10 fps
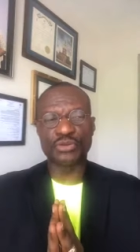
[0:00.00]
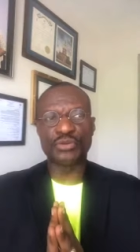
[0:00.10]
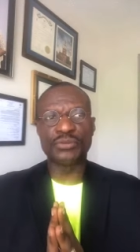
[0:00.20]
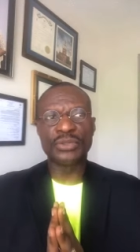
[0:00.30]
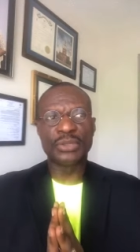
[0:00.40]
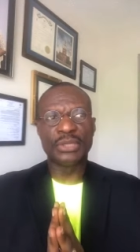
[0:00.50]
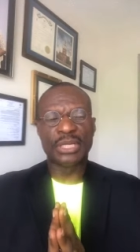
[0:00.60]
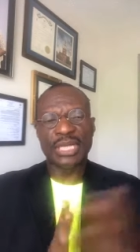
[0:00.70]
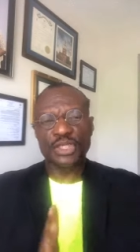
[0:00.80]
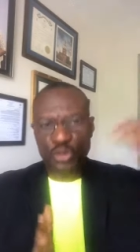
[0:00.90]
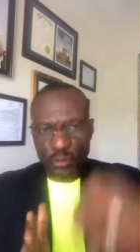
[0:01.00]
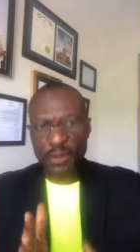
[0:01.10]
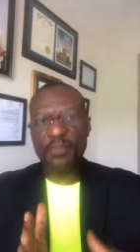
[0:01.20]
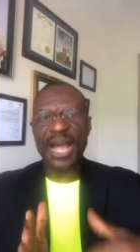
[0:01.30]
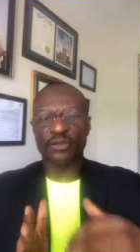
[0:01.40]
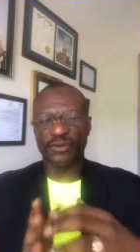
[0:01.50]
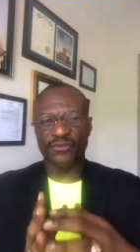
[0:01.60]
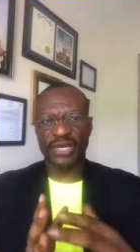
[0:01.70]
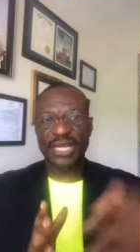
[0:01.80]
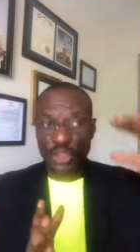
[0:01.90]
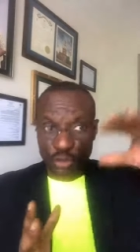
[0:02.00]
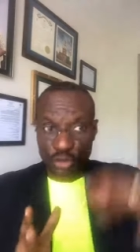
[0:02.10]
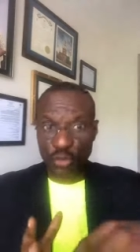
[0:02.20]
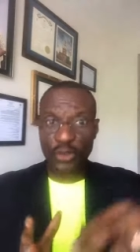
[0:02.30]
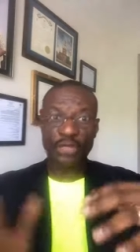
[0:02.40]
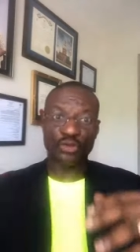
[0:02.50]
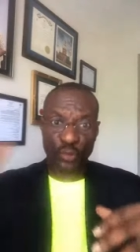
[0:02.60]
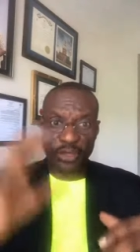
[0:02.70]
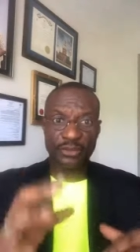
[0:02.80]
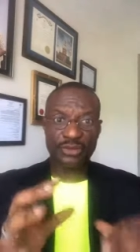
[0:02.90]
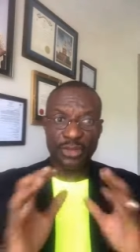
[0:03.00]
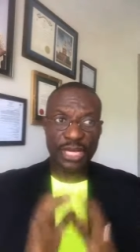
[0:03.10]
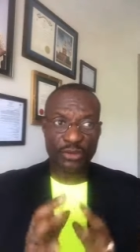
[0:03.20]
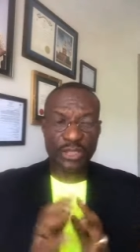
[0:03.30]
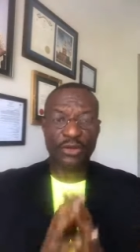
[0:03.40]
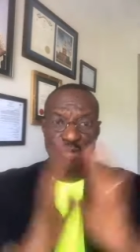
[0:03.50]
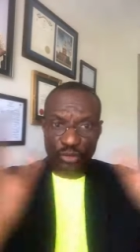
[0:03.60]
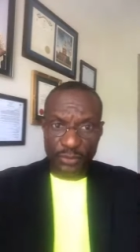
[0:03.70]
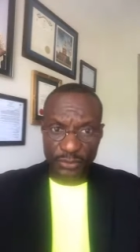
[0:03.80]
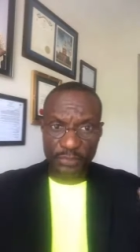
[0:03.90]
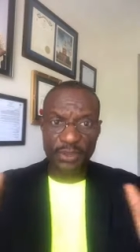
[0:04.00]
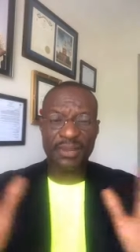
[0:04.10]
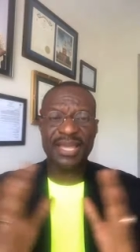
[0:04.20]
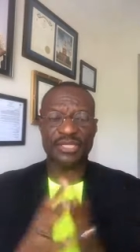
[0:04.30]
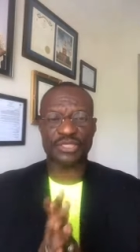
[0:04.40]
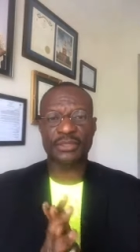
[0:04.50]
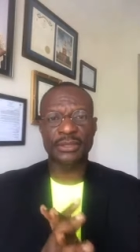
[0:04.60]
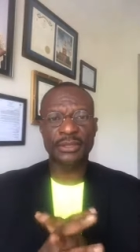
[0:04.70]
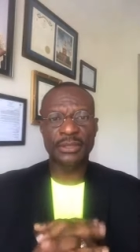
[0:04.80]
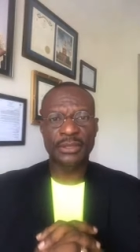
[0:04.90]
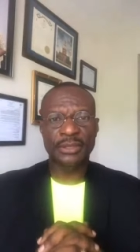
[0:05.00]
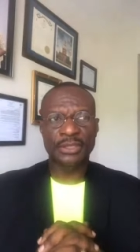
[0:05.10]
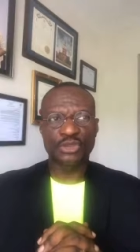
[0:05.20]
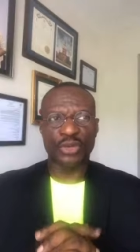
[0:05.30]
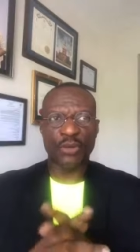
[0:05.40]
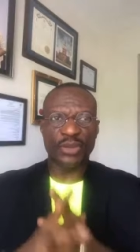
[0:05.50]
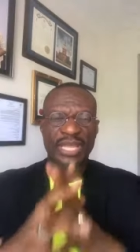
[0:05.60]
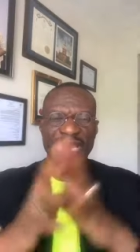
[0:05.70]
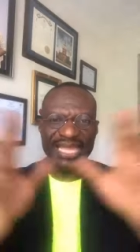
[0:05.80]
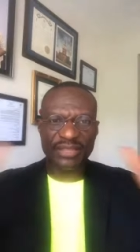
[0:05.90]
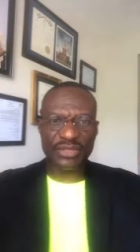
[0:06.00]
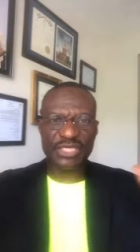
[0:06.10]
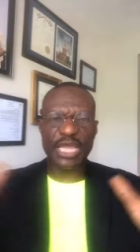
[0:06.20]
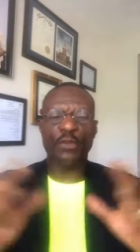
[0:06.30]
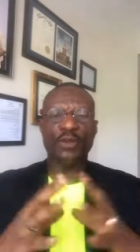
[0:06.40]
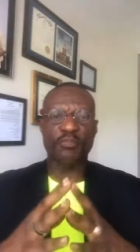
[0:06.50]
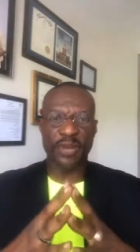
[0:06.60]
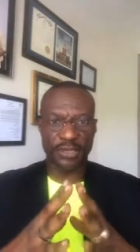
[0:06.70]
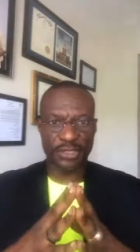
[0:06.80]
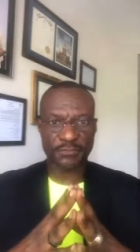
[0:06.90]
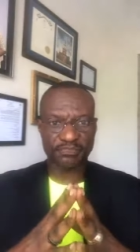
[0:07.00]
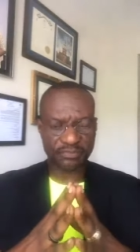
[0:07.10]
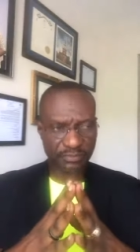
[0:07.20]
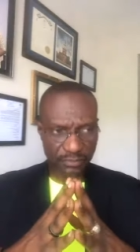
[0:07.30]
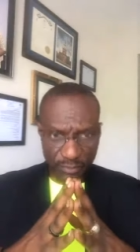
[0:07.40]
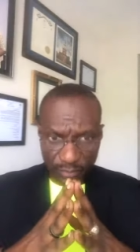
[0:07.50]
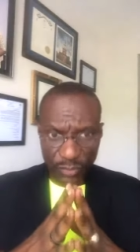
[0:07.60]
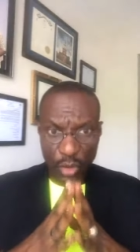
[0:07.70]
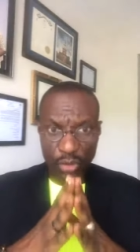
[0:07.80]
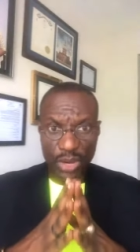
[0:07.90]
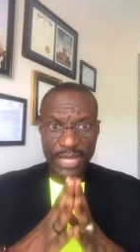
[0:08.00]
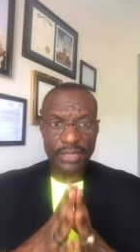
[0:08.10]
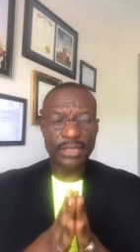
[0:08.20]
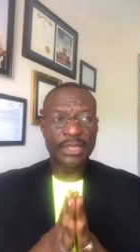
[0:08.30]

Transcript: to let you be part of it, let you sow into it so that you can also be, be blessed, so that we can get this equipment. All right?